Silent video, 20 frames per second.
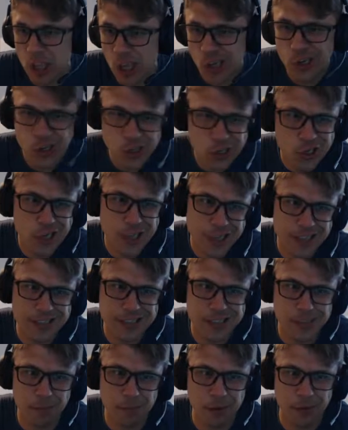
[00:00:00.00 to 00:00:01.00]
you're going to get
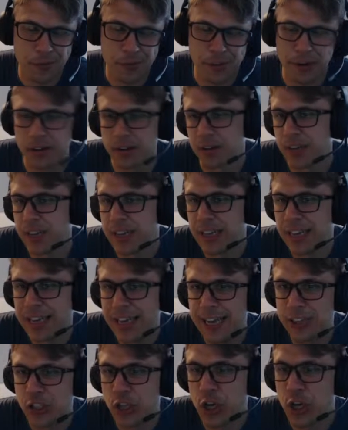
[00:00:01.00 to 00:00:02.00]
some here and there.
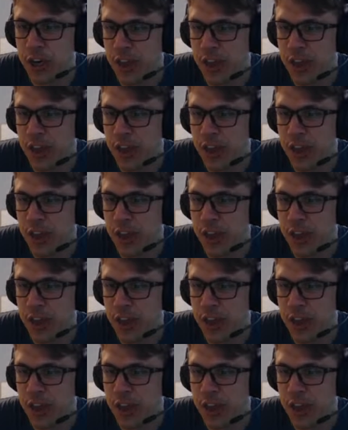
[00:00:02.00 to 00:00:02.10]
It's going to